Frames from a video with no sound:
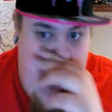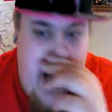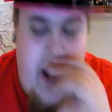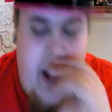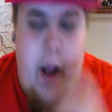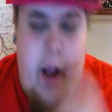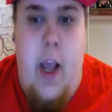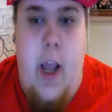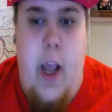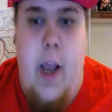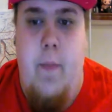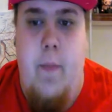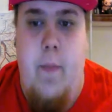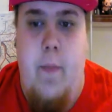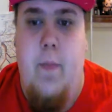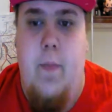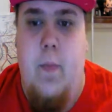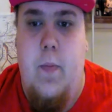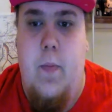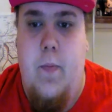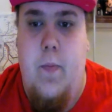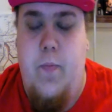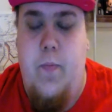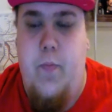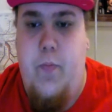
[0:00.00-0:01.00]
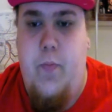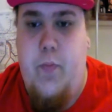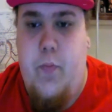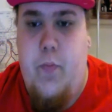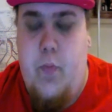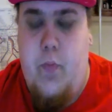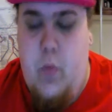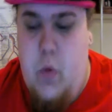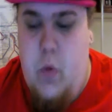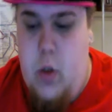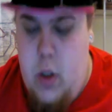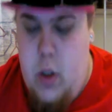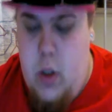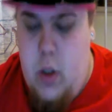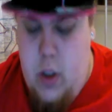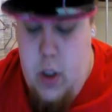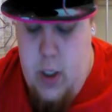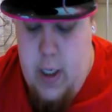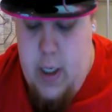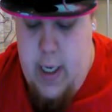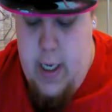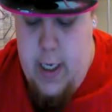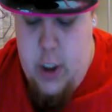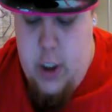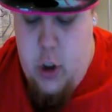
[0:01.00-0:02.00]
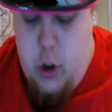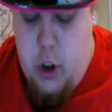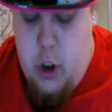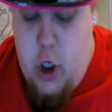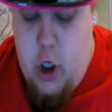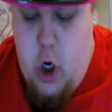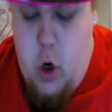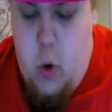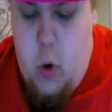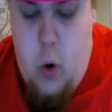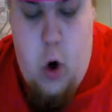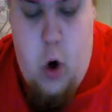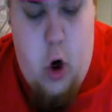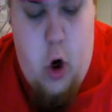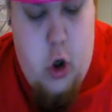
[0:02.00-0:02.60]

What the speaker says: It's going to go